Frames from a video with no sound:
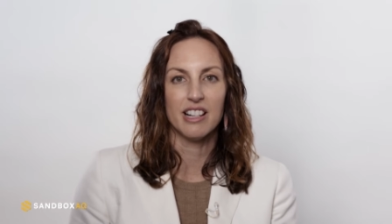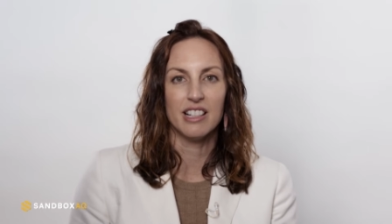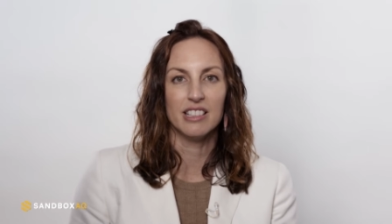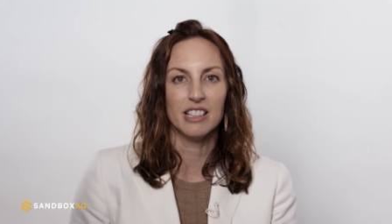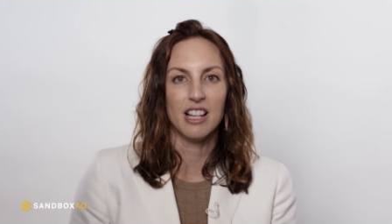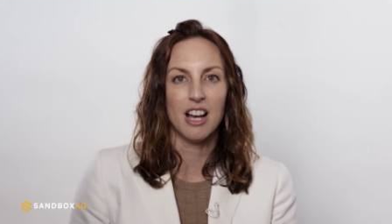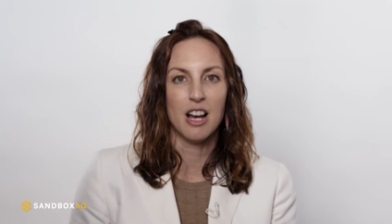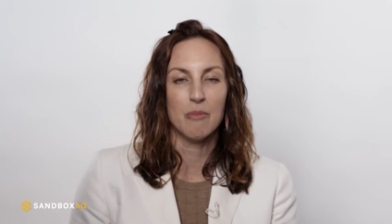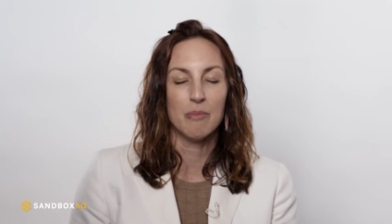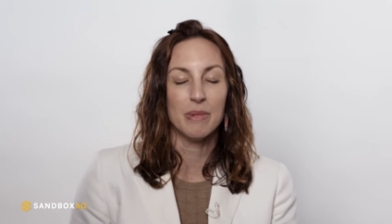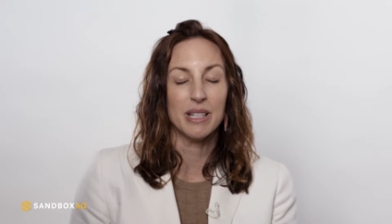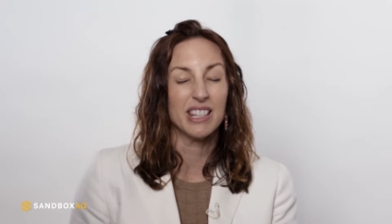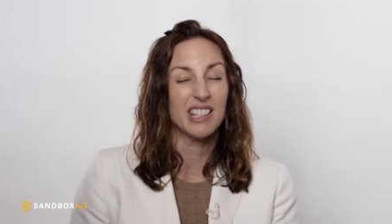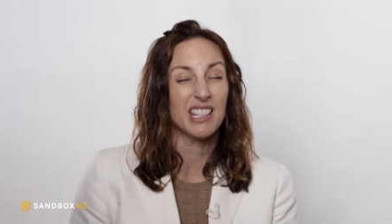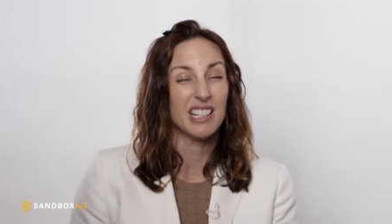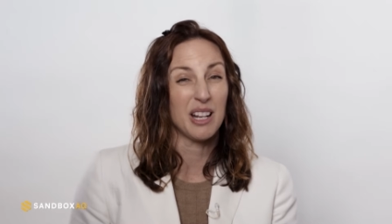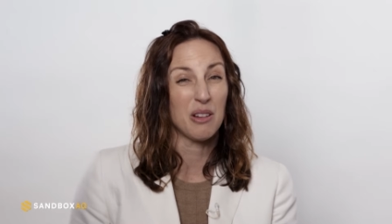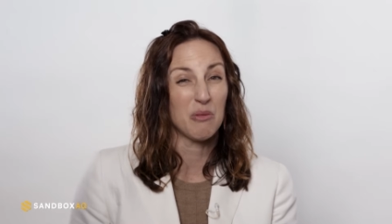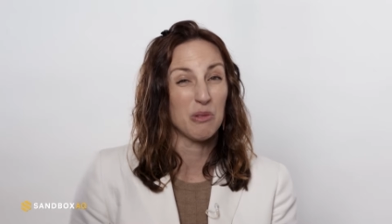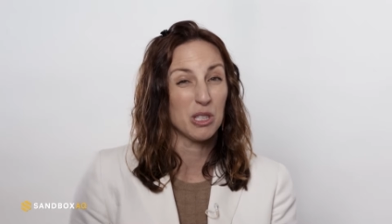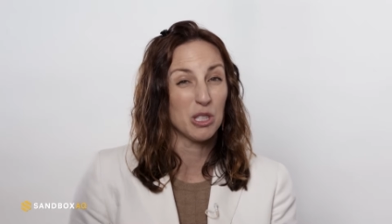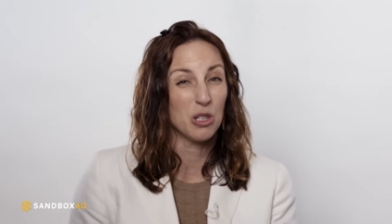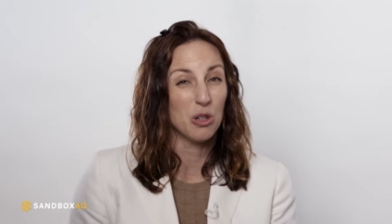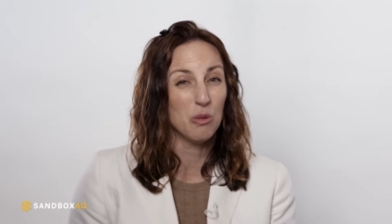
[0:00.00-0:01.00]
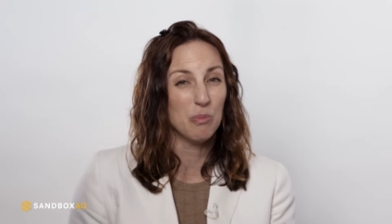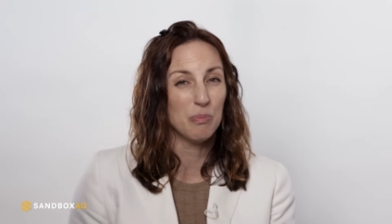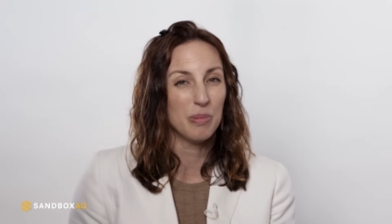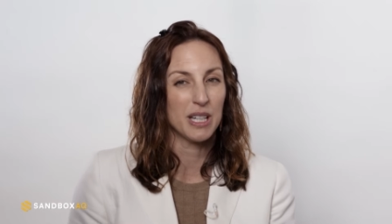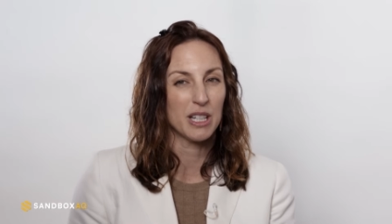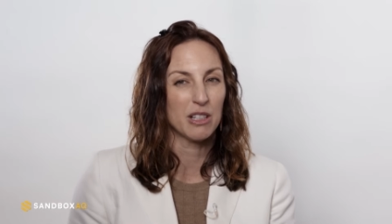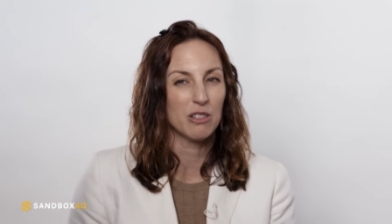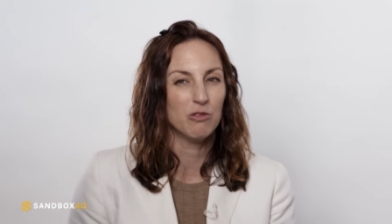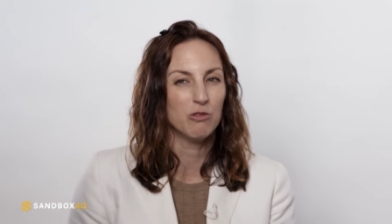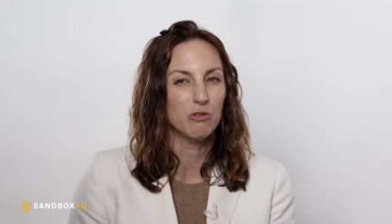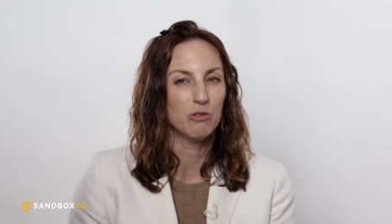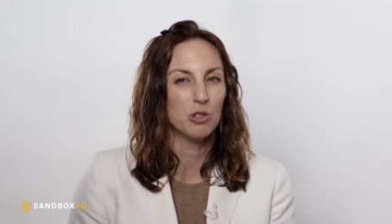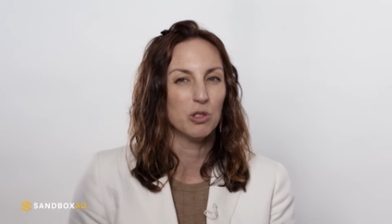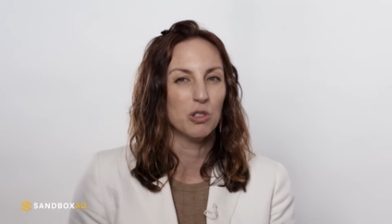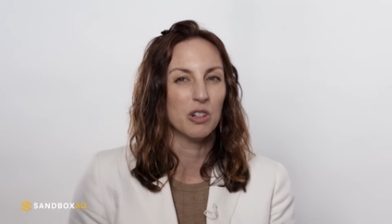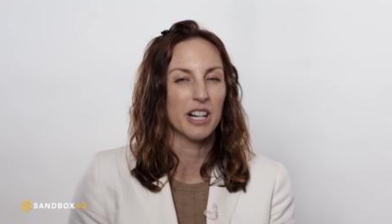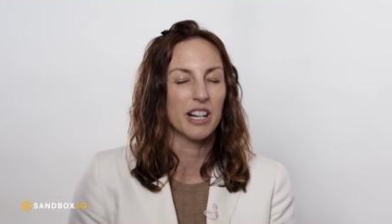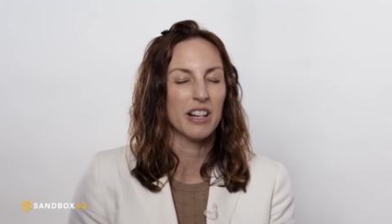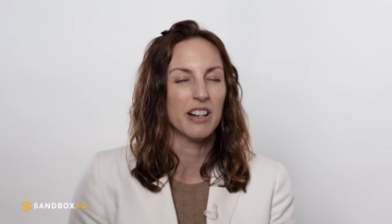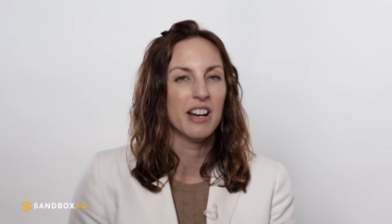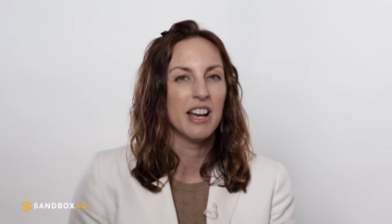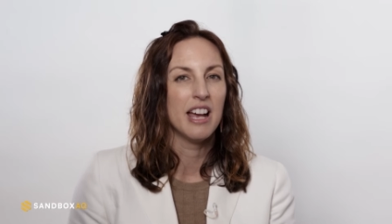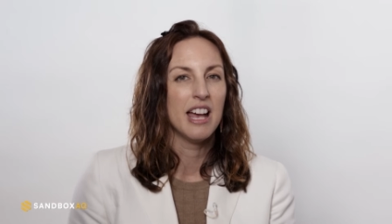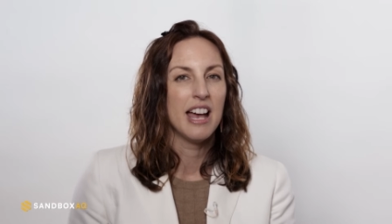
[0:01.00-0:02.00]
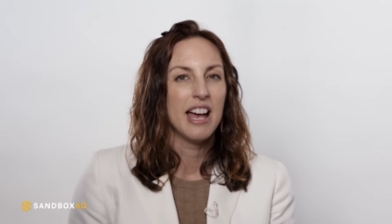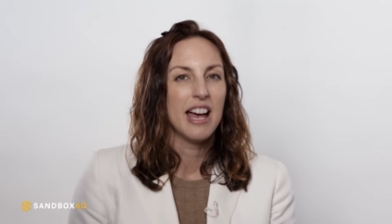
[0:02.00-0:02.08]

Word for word: allotment that I was hoping for.